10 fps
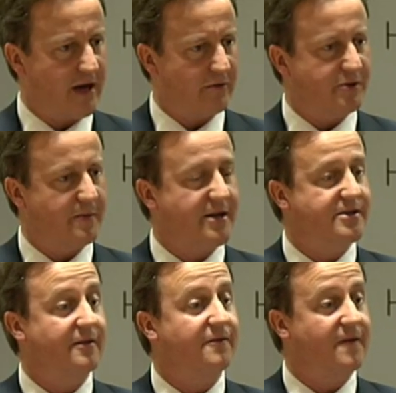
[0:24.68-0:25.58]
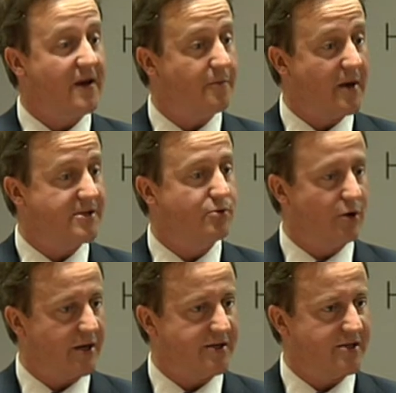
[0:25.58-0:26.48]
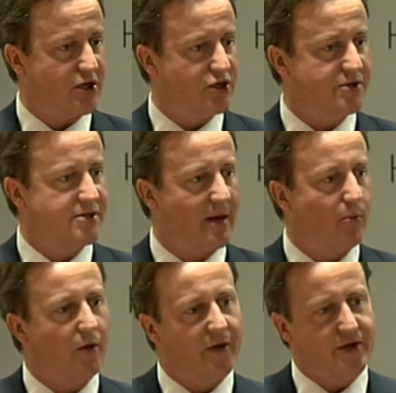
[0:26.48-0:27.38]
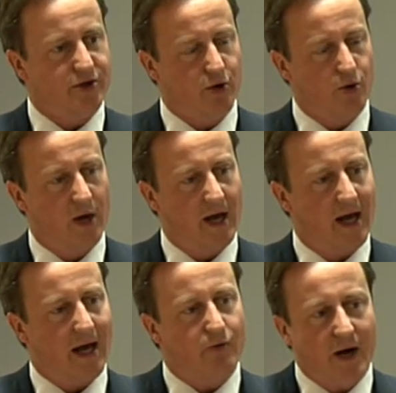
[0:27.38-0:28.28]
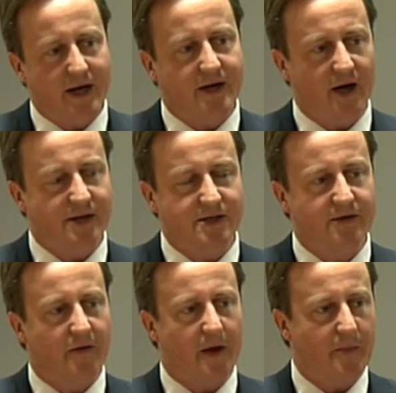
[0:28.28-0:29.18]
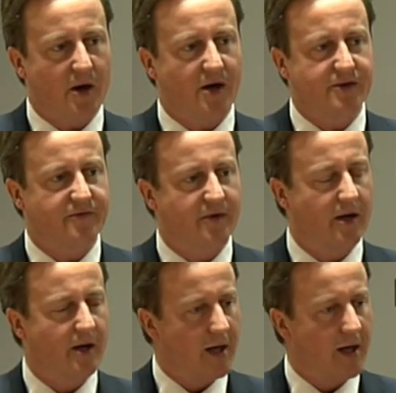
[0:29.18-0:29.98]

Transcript: and respecting faith-based organisations and what they do, and recognising that they're part of a